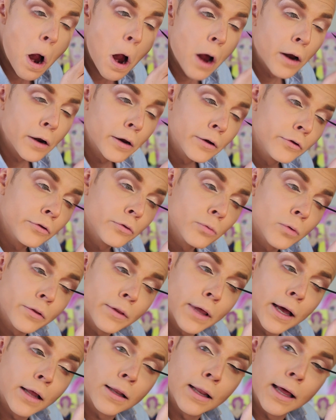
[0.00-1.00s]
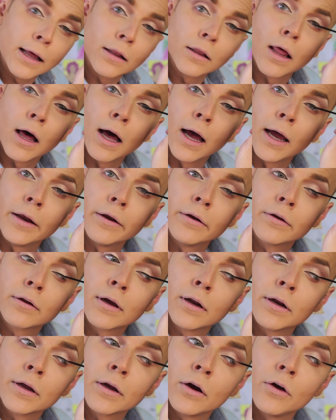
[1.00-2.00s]
And I just want that line to
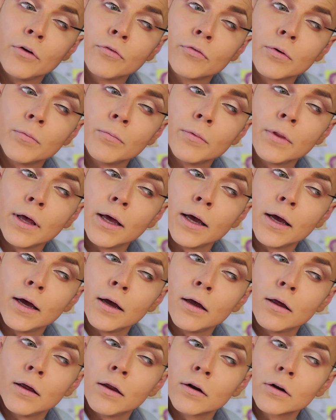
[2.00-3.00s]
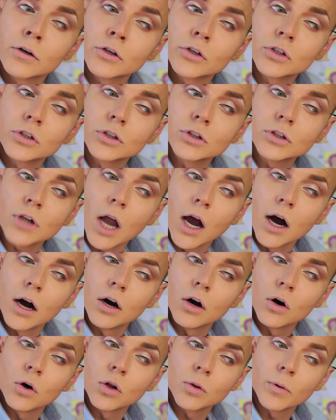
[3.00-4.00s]
kind of go from there
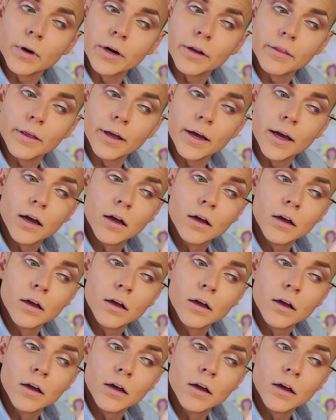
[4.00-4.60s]
all the way to there.